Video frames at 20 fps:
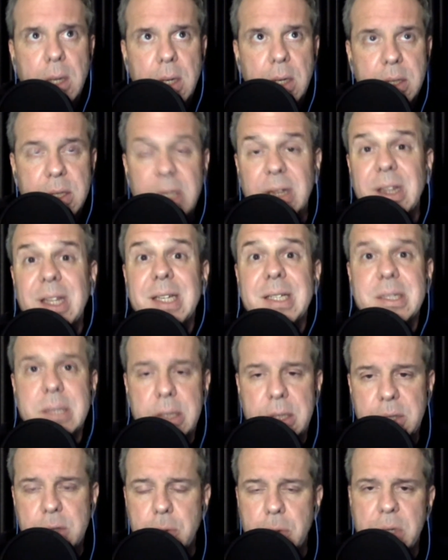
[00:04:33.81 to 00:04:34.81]

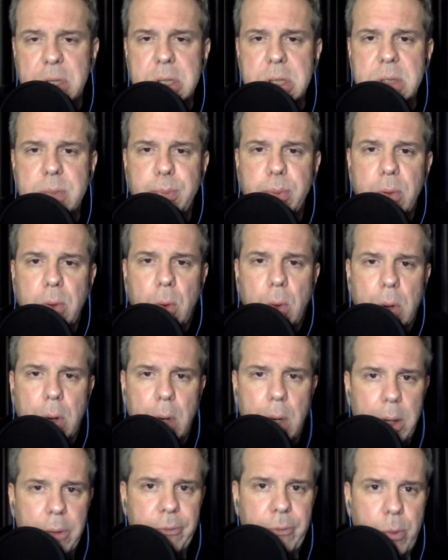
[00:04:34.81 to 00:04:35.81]
listen, to
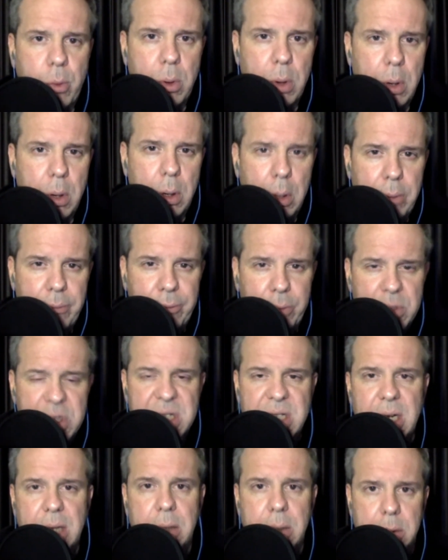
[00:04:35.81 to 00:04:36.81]
explore for
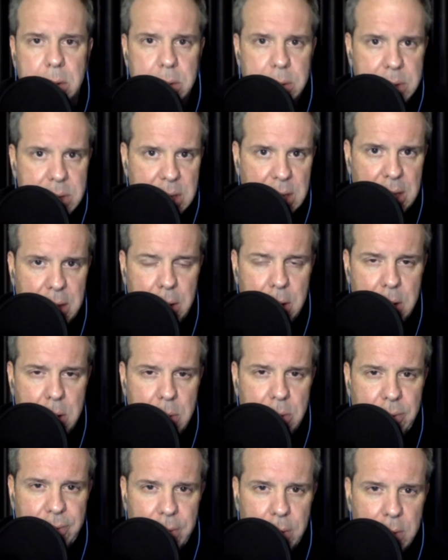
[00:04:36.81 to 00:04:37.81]
signals in the
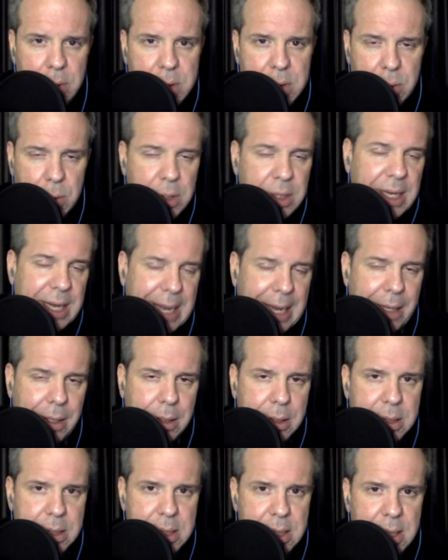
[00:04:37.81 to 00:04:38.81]
universe or in the
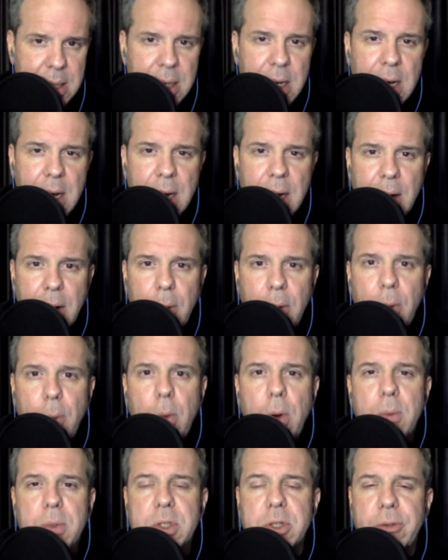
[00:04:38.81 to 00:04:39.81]
galaxy?
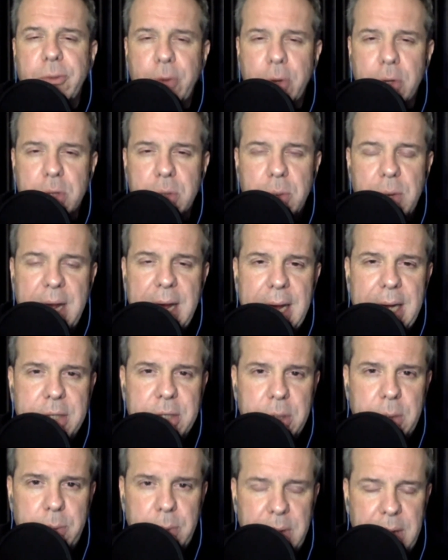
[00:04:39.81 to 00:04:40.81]
What was your first
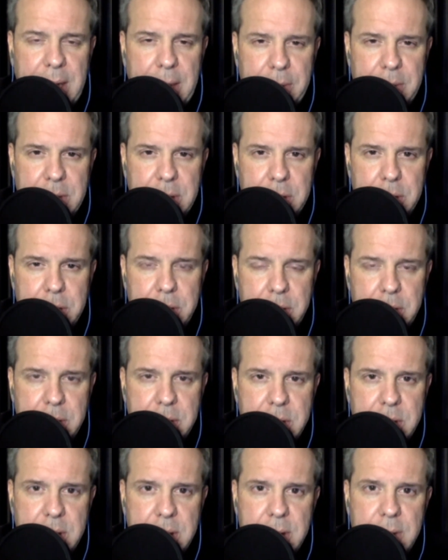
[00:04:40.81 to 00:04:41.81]
reaction when that was
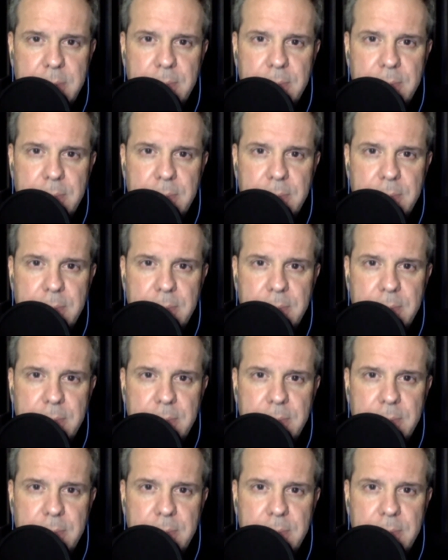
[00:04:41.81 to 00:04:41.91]
introduced to you?